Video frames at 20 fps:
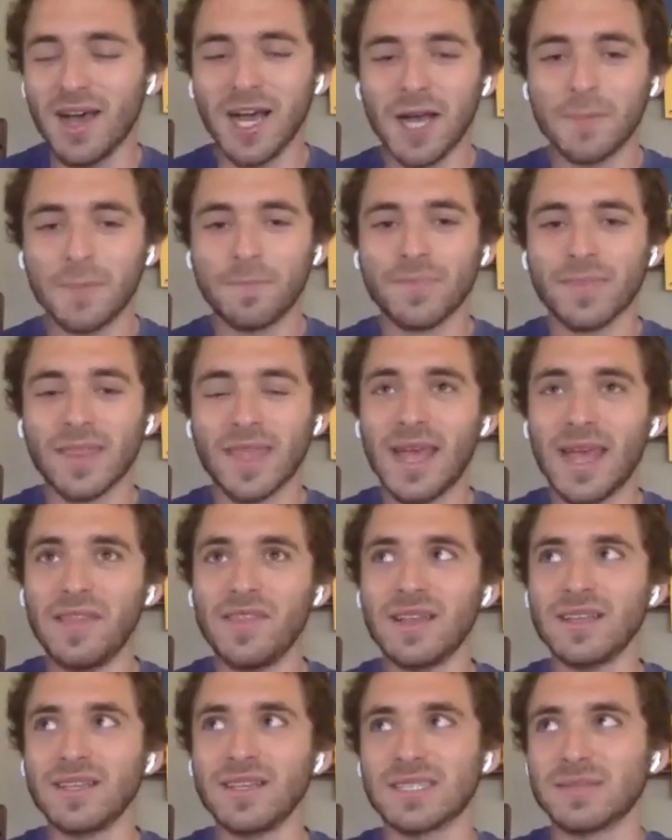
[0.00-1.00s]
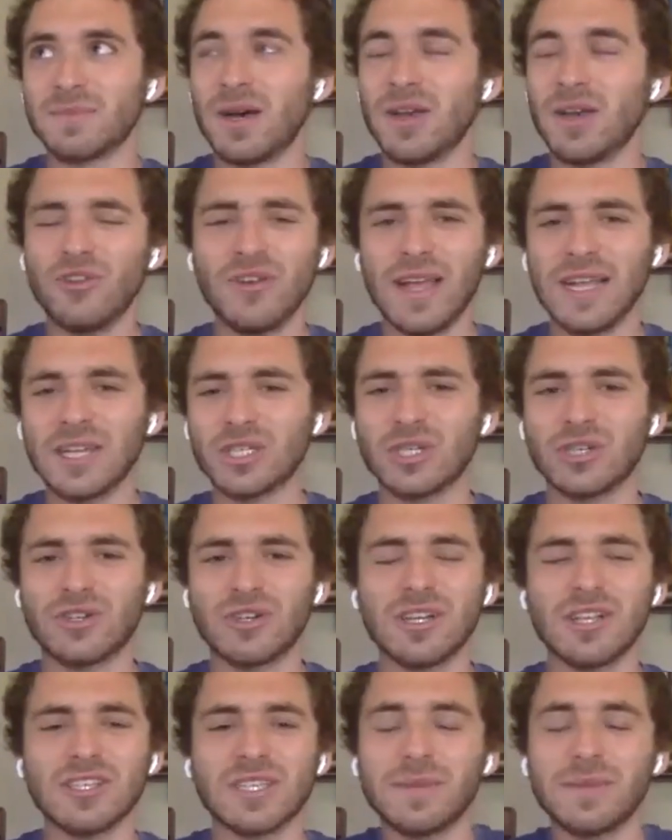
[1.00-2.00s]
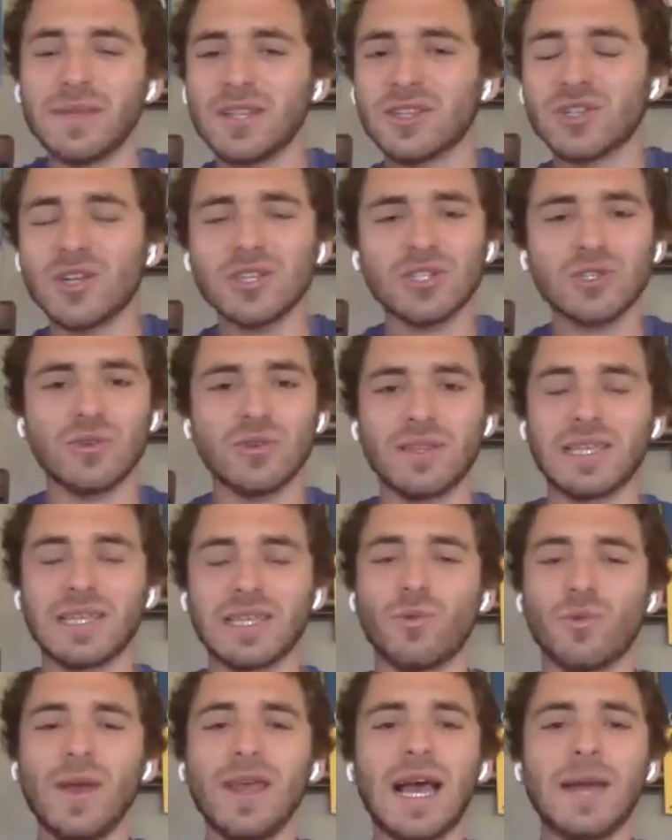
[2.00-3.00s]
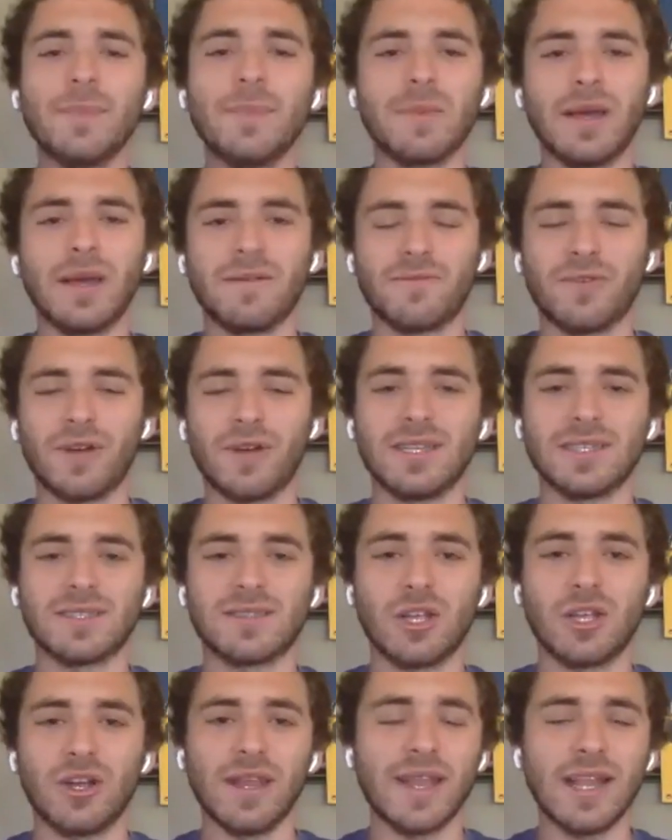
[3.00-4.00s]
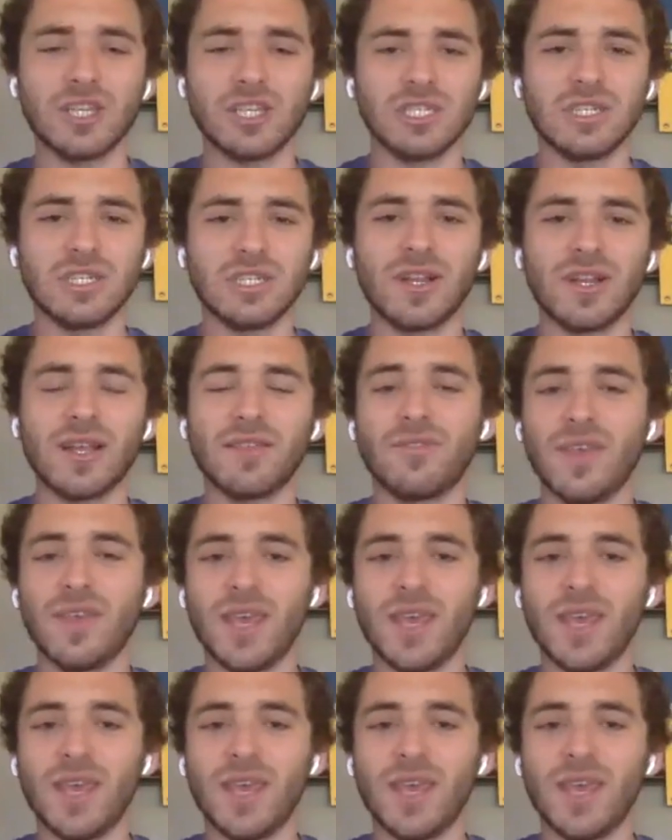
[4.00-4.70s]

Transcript: Um, and then some other extracurriculars. I mean, there's also like the way I met my friends that are in engineering.